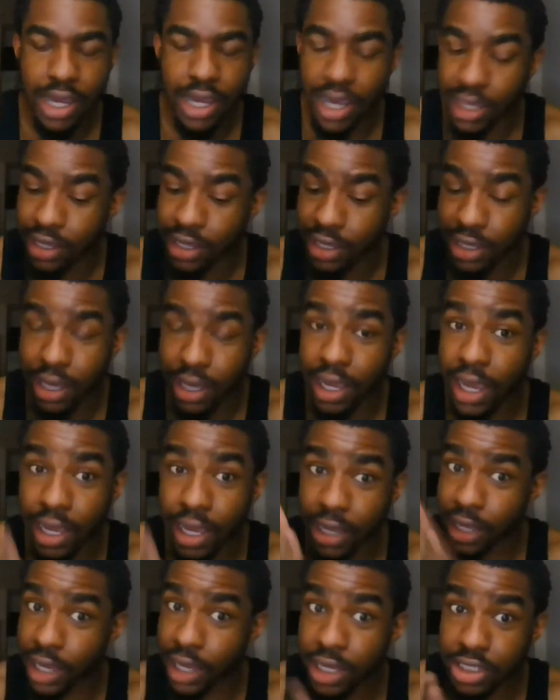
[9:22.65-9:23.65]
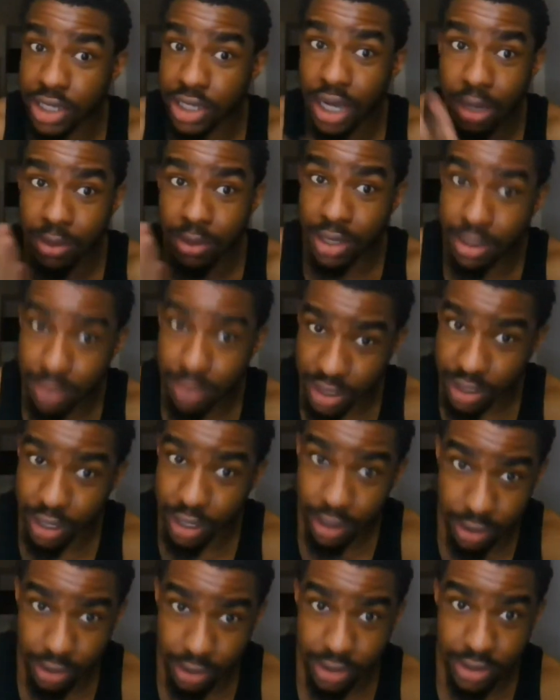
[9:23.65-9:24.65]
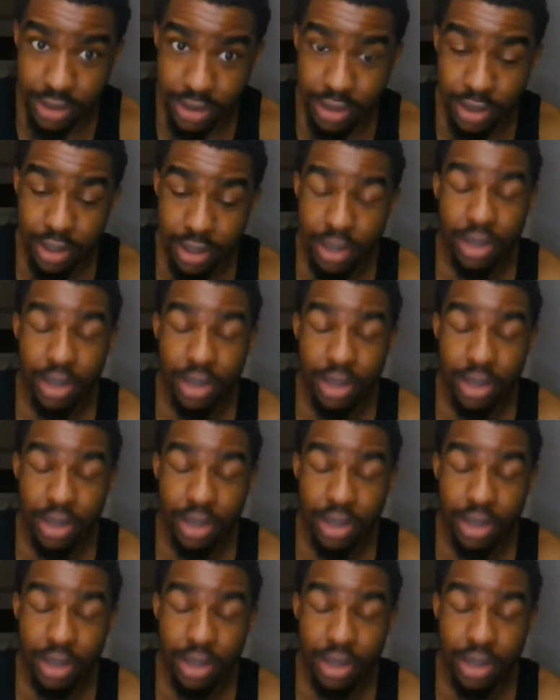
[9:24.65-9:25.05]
In King James English,